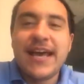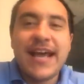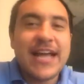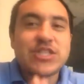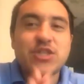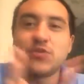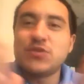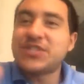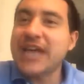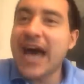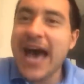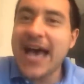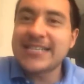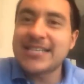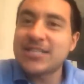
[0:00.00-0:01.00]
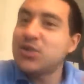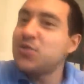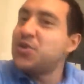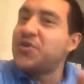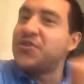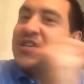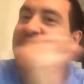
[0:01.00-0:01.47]
It's through signs, it's through
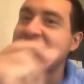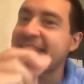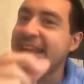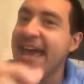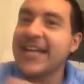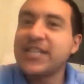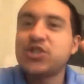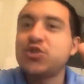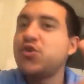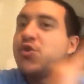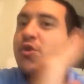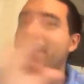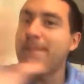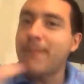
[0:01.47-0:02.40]
your DNA, it's through your